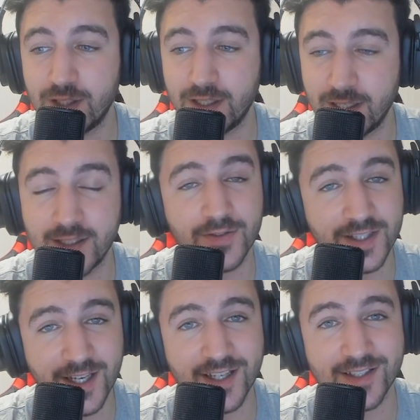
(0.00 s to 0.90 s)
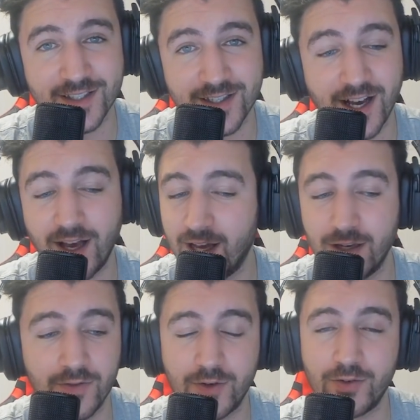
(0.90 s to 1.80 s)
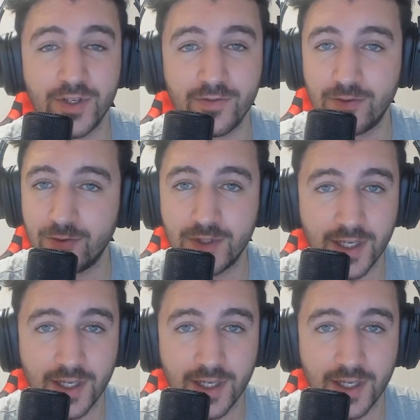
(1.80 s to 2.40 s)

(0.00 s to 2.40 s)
it's fantastic. I love Korean food.